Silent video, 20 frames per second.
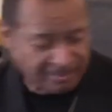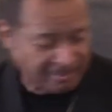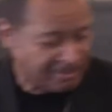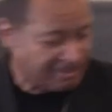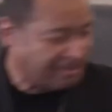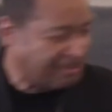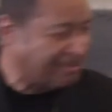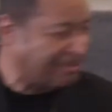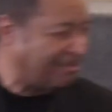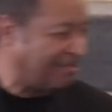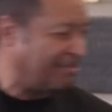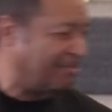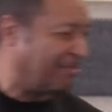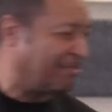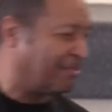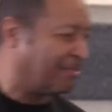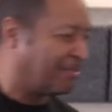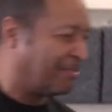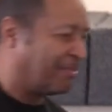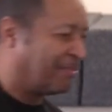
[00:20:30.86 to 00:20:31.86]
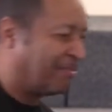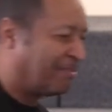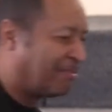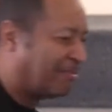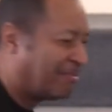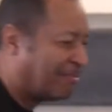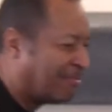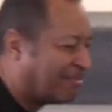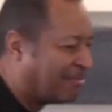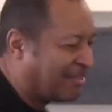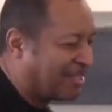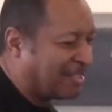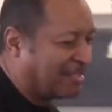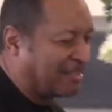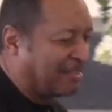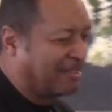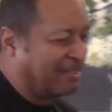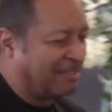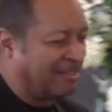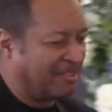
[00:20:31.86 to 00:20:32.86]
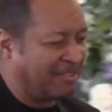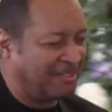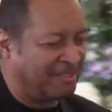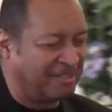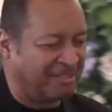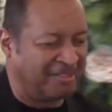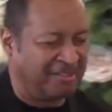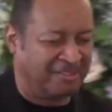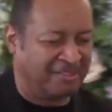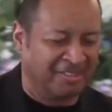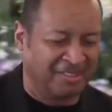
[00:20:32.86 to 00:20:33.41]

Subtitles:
Nobody speaks.